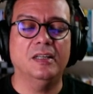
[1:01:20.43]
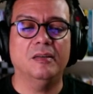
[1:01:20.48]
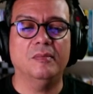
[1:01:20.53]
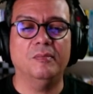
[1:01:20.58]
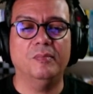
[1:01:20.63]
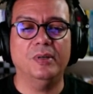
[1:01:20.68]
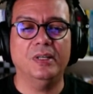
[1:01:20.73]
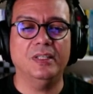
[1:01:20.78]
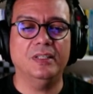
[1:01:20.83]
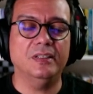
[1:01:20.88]

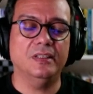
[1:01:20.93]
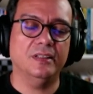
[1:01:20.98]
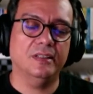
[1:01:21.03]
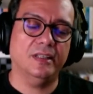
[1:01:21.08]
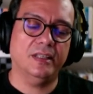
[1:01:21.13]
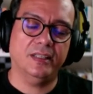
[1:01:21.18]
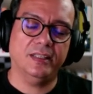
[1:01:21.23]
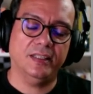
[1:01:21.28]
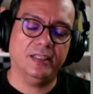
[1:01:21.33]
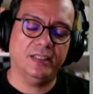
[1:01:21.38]
But
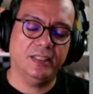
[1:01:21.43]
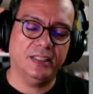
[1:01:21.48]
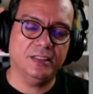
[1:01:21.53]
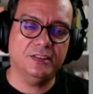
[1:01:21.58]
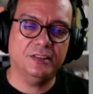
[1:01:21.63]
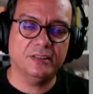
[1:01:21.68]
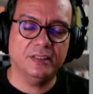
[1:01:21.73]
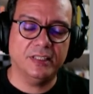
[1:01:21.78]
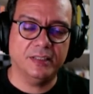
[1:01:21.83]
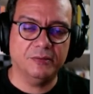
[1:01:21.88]
I guess
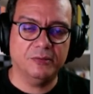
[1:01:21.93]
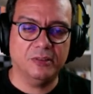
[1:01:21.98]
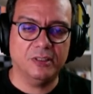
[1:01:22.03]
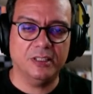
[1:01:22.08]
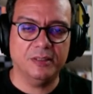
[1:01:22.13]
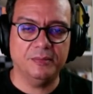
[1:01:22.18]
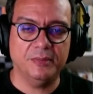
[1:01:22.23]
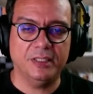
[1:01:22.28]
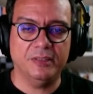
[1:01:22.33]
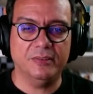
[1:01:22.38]
you get what
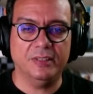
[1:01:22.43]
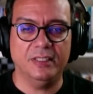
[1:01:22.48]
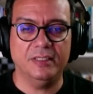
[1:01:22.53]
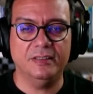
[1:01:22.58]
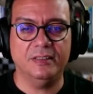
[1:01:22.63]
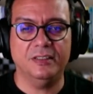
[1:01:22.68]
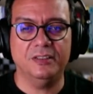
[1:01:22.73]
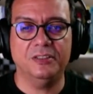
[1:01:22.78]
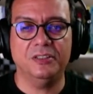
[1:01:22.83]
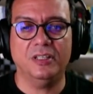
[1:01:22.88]
I mean, right? I
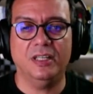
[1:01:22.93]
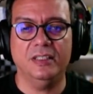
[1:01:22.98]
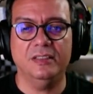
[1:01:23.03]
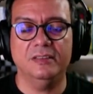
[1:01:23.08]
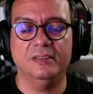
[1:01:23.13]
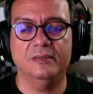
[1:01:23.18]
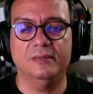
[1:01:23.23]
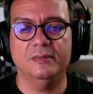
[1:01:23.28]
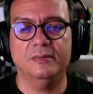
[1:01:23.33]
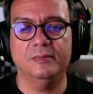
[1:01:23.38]
say try
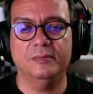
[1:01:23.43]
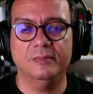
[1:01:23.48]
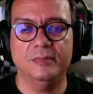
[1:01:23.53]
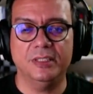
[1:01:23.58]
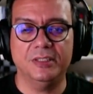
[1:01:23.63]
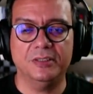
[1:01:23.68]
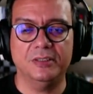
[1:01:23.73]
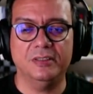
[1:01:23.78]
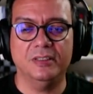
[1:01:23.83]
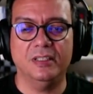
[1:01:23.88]
to make
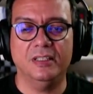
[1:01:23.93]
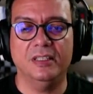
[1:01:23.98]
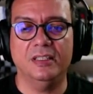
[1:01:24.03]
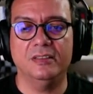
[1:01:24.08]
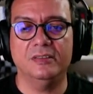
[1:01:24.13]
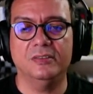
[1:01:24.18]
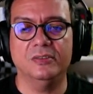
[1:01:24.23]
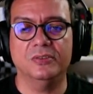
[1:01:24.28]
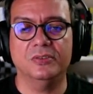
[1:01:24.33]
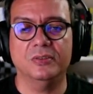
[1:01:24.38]
sure that there are
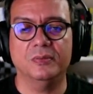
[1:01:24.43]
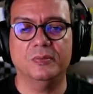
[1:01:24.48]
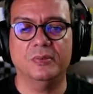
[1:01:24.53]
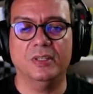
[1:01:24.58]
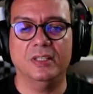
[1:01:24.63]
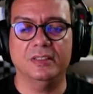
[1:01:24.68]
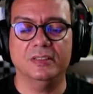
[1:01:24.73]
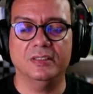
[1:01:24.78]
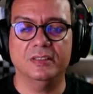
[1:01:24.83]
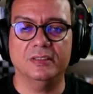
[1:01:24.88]
no
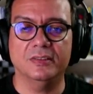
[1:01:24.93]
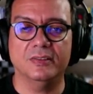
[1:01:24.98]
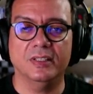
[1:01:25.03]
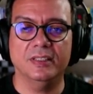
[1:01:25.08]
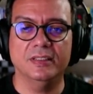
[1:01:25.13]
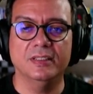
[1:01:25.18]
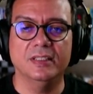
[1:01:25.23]
surprises, right?